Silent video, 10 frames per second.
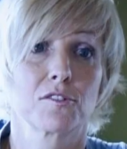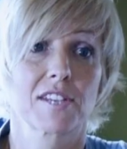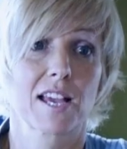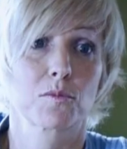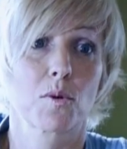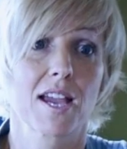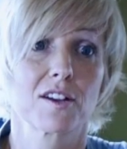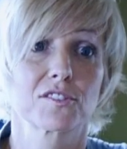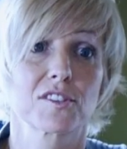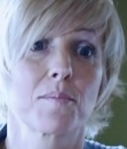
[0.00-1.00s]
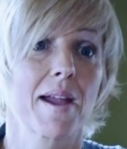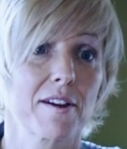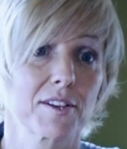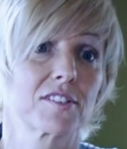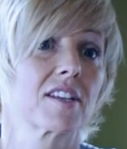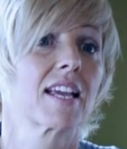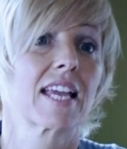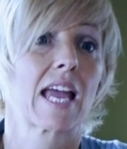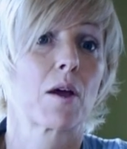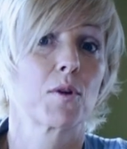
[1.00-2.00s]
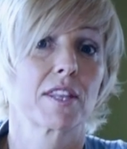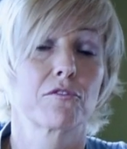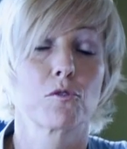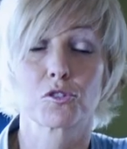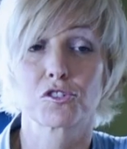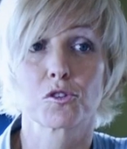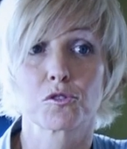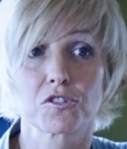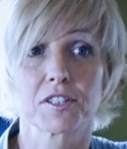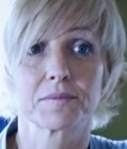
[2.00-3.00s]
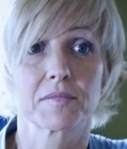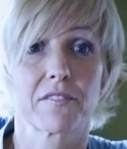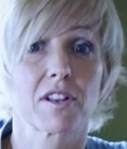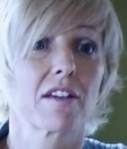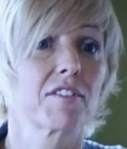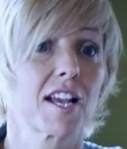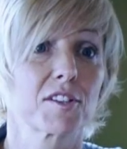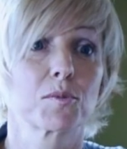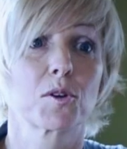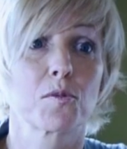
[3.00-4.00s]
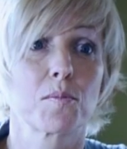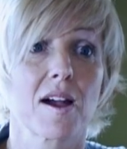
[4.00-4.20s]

New South Wales. I'm married with four children. I have a lovely husband called